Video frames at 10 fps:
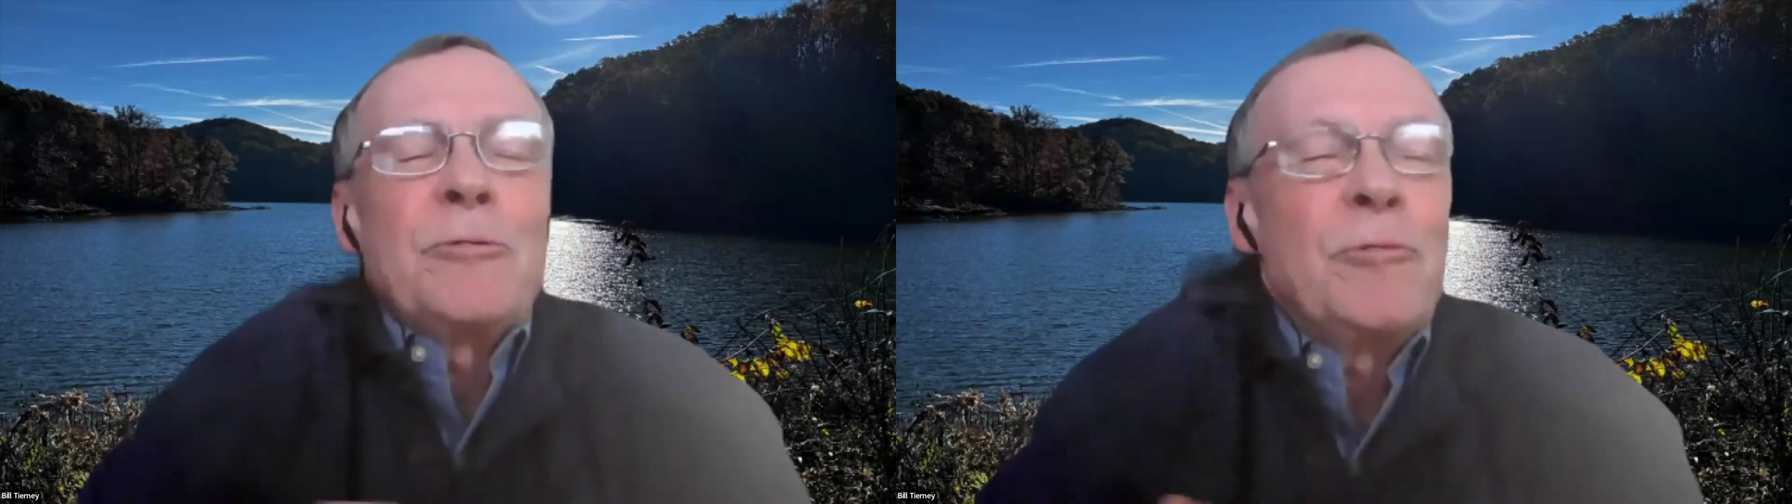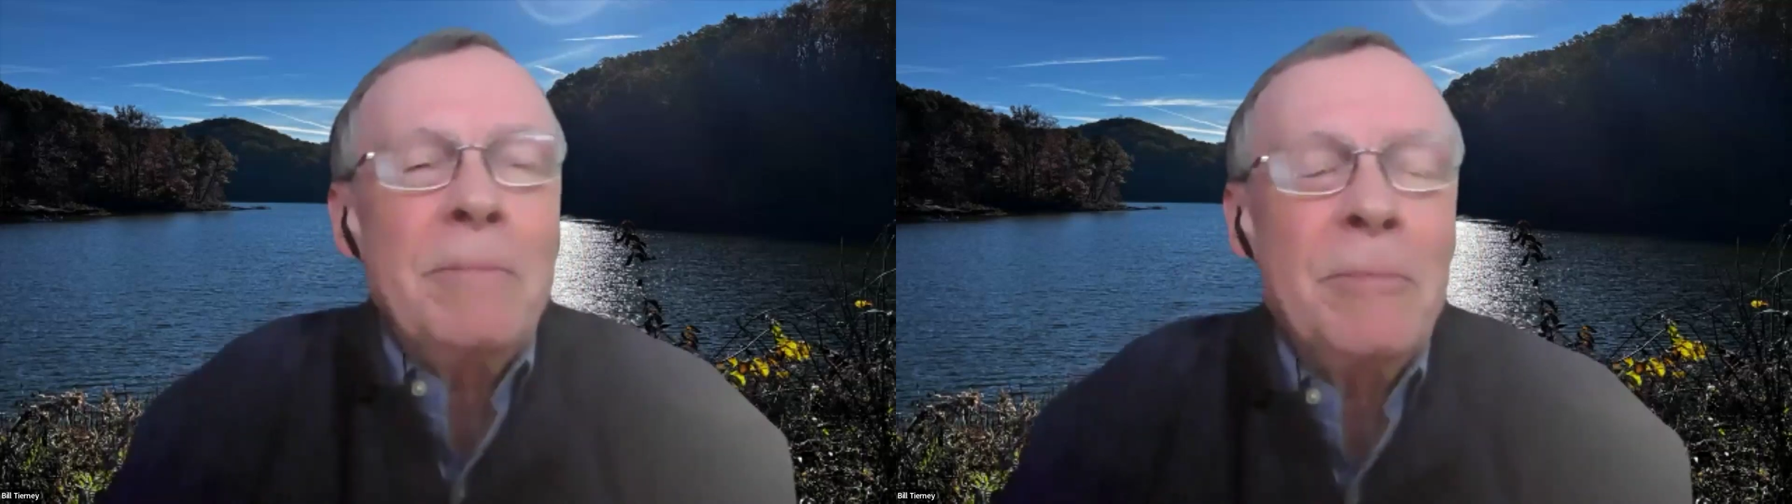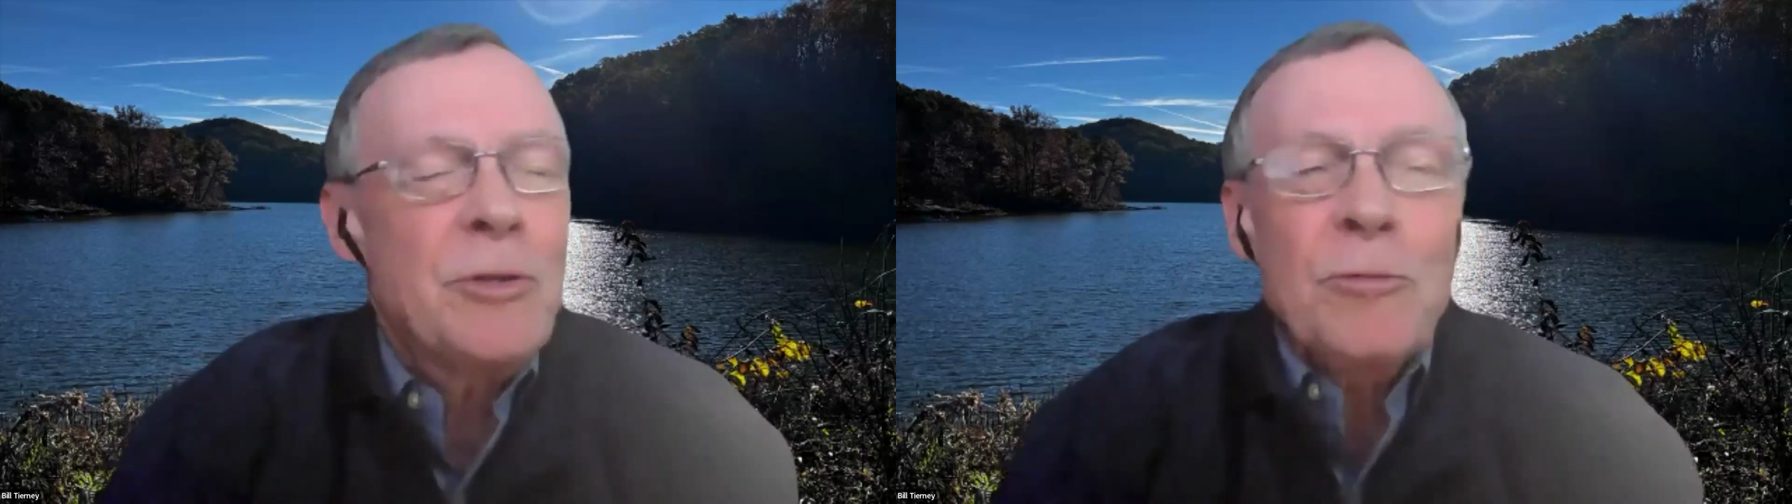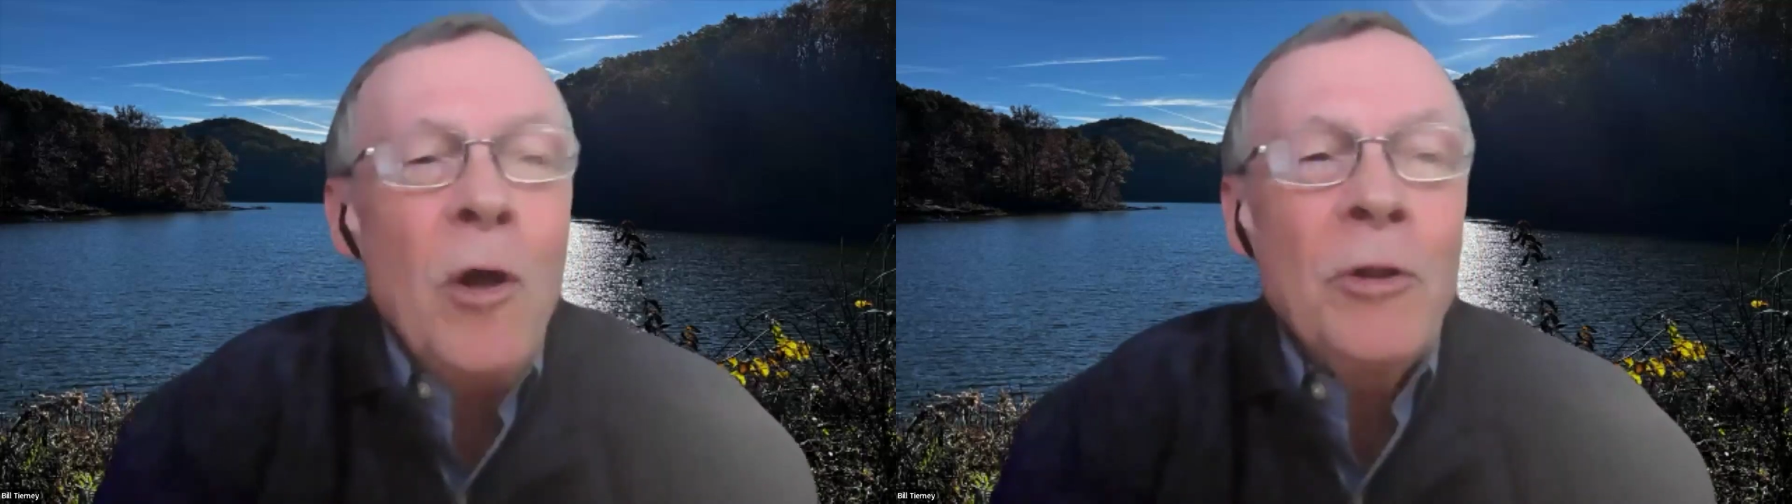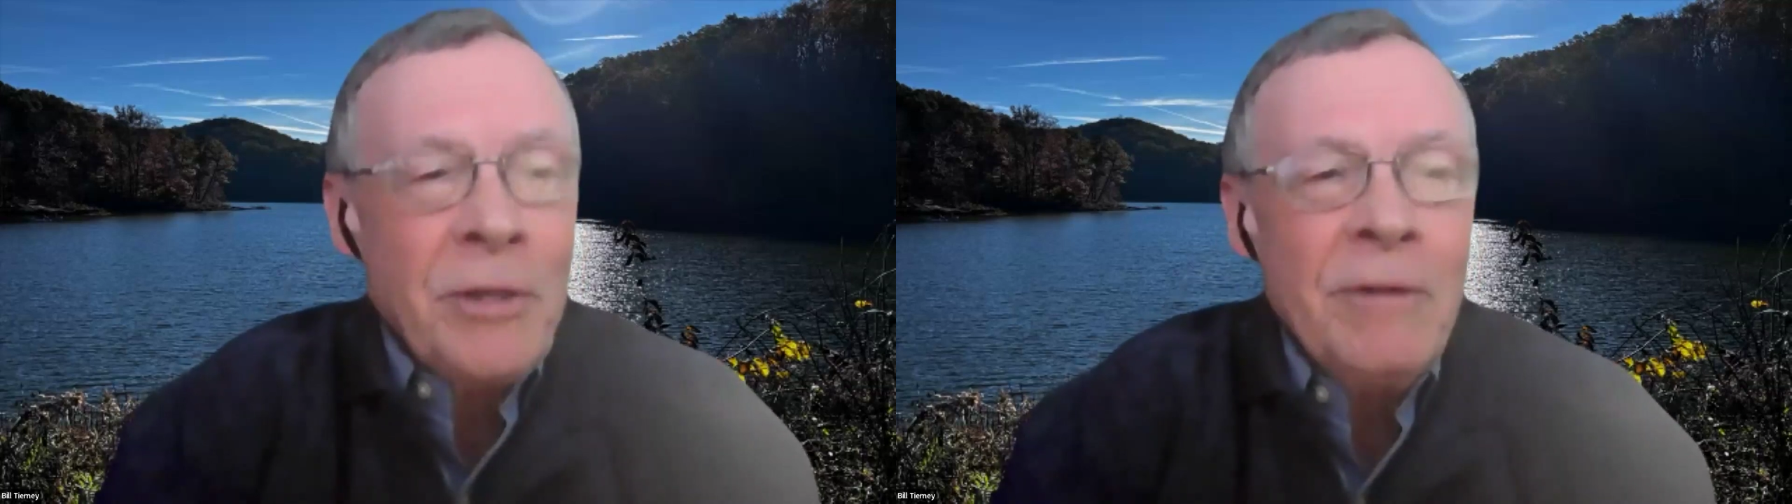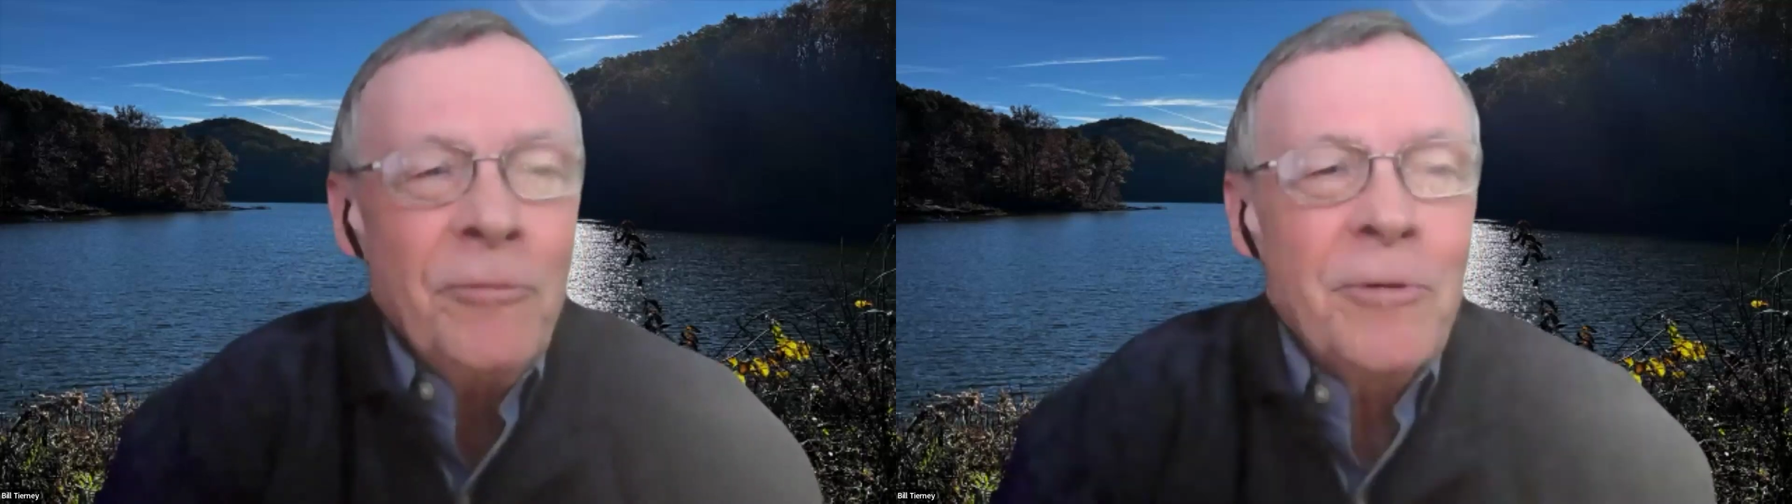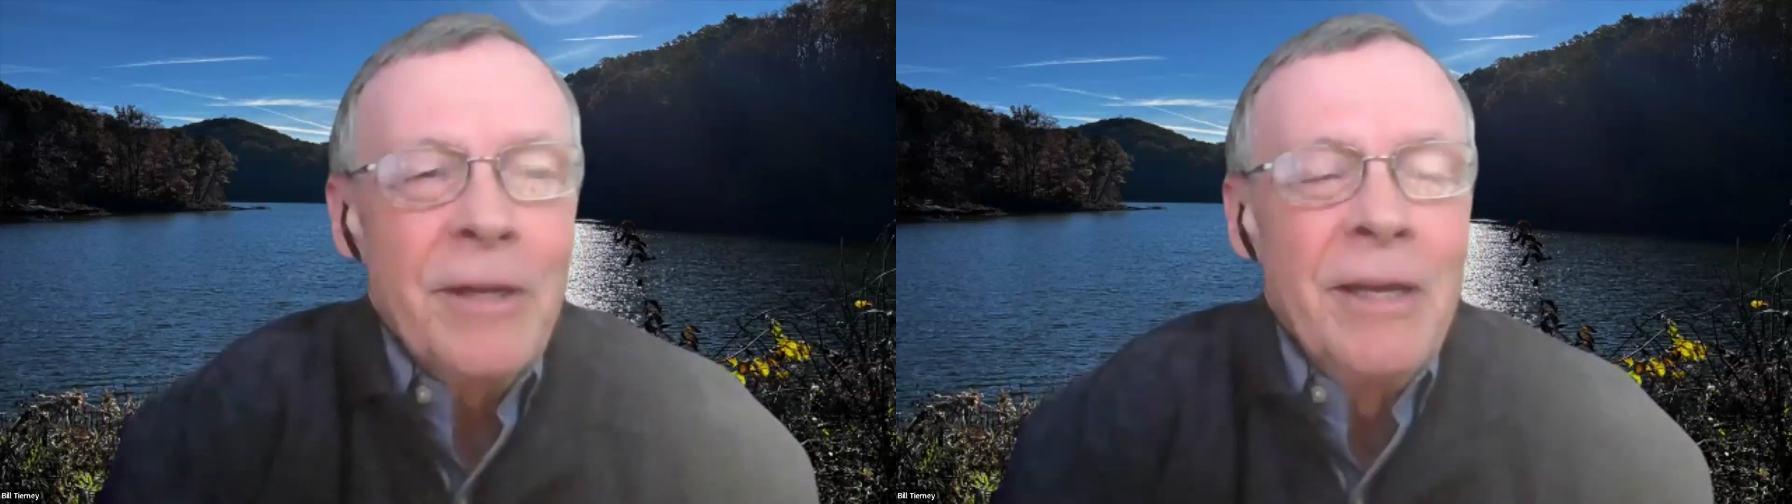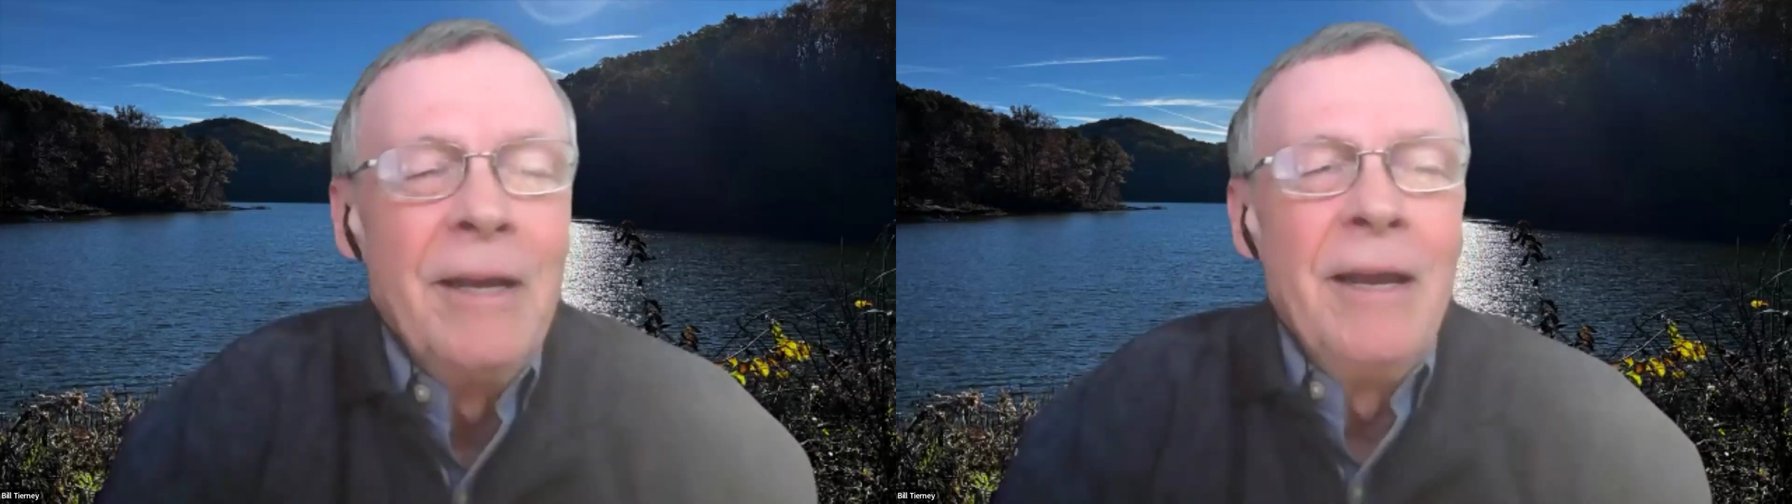and treatments are all different.